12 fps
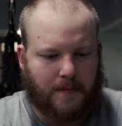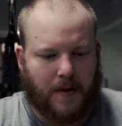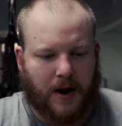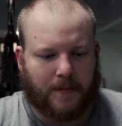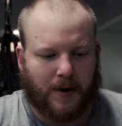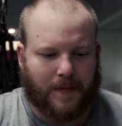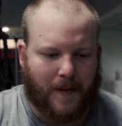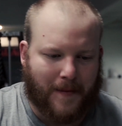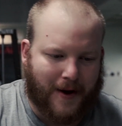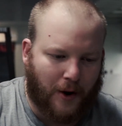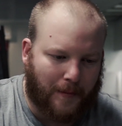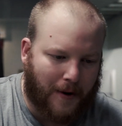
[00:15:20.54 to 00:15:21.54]
bottom part by
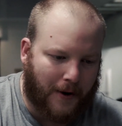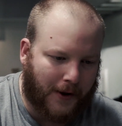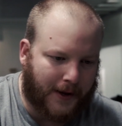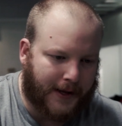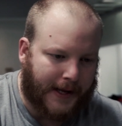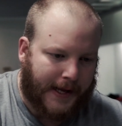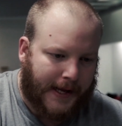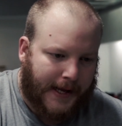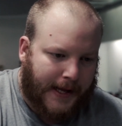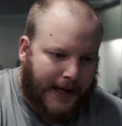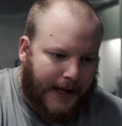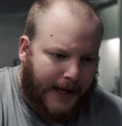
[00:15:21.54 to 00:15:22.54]
my elbow.
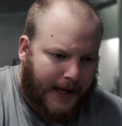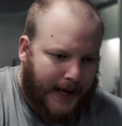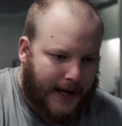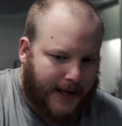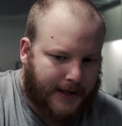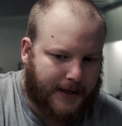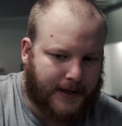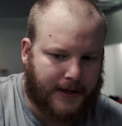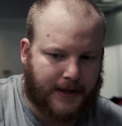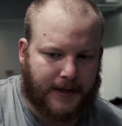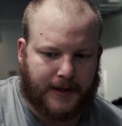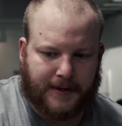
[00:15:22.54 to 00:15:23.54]

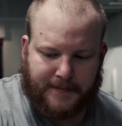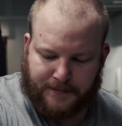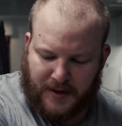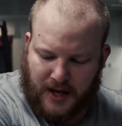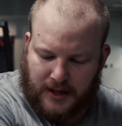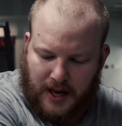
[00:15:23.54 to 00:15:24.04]
A